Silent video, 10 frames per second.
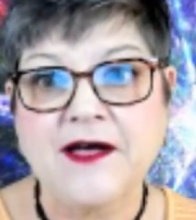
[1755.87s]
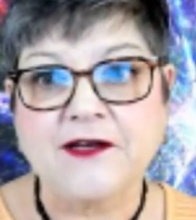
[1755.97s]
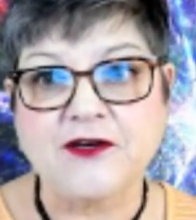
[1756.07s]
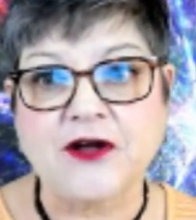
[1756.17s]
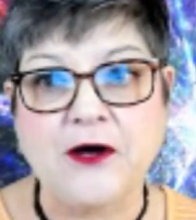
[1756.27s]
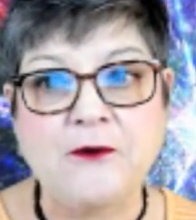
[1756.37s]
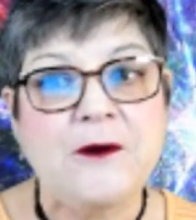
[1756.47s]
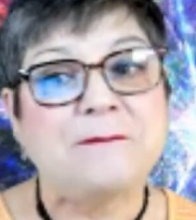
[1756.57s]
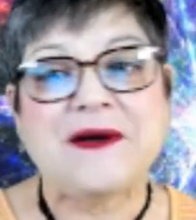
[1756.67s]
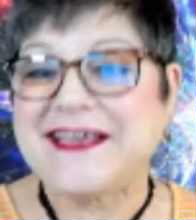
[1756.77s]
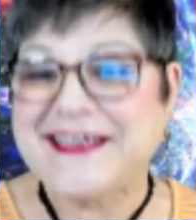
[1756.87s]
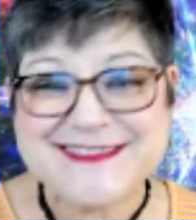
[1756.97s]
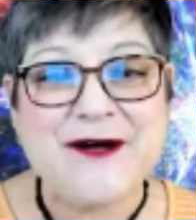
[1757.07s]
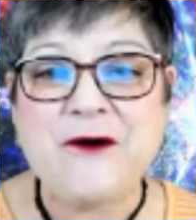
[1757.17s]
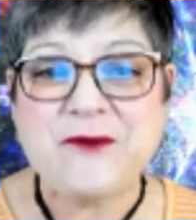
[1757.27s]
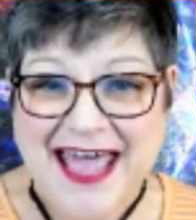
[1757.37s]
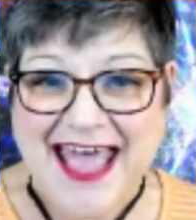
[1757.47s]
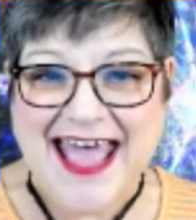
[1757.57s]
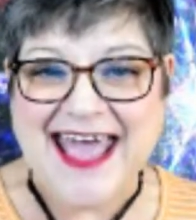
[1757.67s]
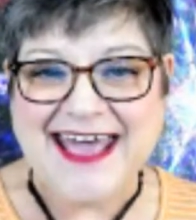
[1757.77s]
you know, but it's
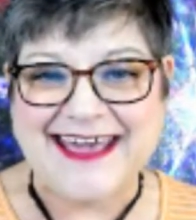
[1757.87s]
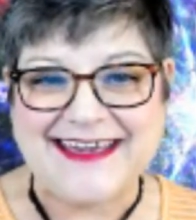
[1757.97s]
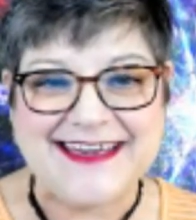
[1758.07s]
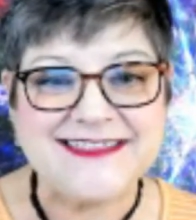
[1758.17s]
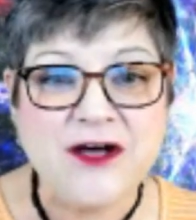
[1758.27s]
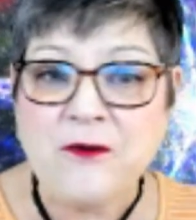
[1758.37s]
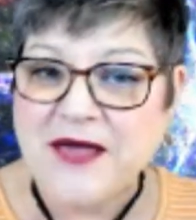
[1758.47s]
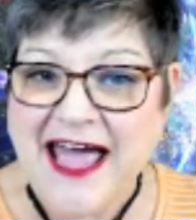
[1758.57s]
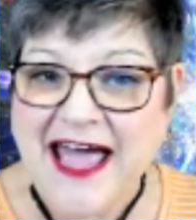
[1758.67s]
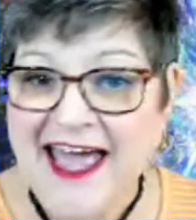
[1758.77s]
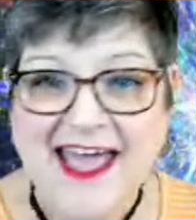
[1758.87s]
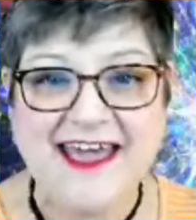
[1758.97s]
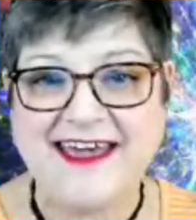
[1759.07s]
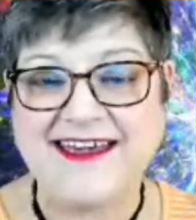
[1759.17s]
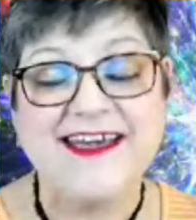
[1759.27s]
okay. It's okay.